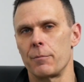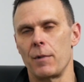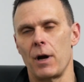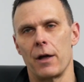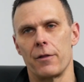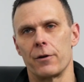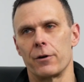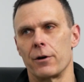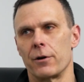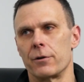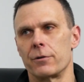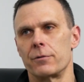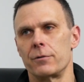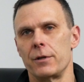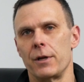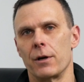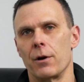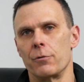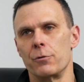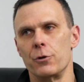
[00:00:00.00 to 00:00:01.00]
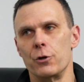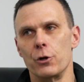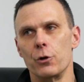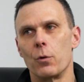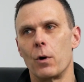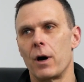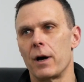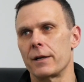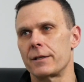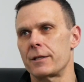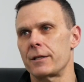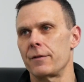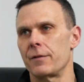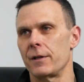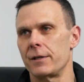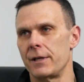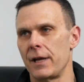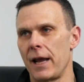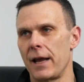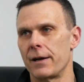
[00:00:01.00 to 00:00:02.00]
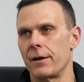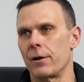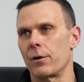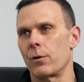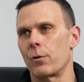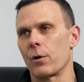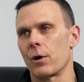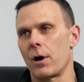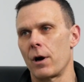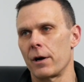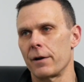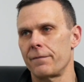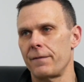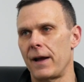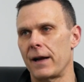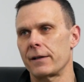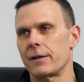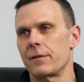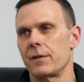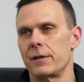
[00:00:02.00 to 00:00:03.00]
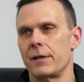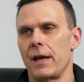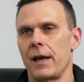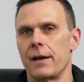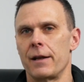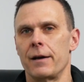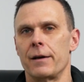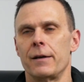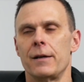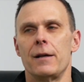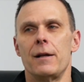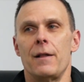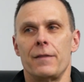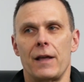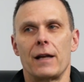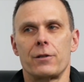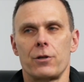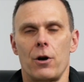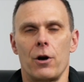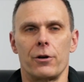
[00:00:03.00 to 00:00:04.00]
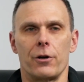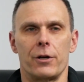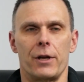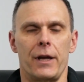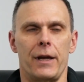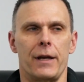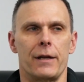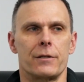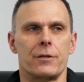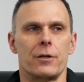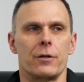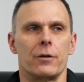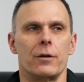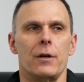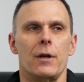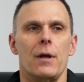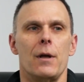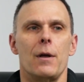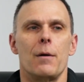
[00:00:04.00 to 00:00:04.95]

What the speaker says: other, you know, nuance in the data or artifact in the data? That's harder to answer.